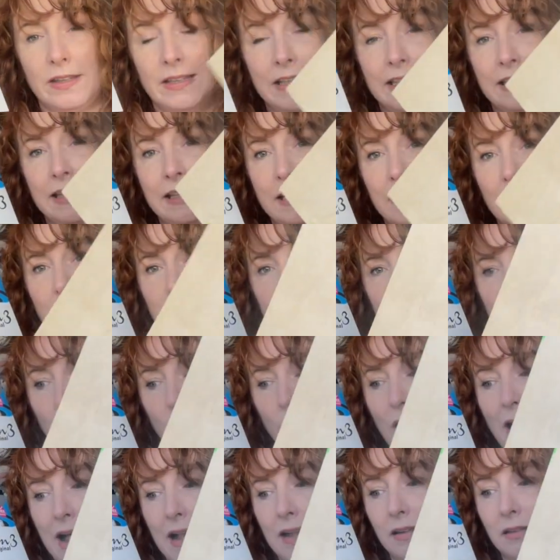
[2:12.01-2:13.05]
the
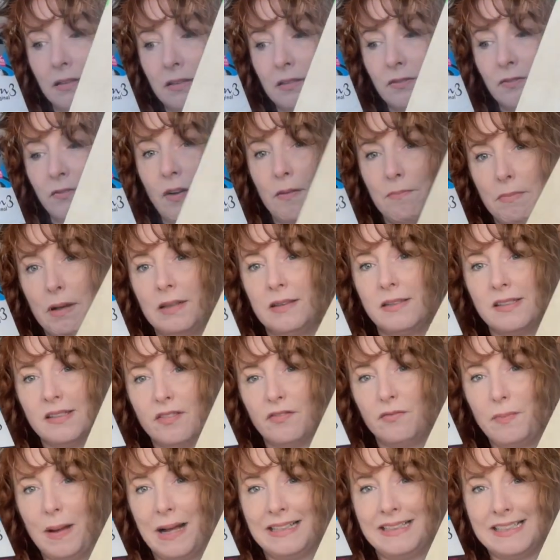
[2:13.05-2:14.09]
12 months
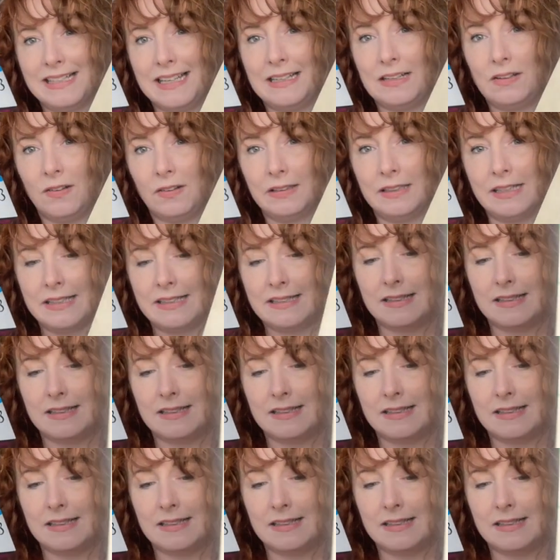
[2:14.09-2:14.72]
of painting on this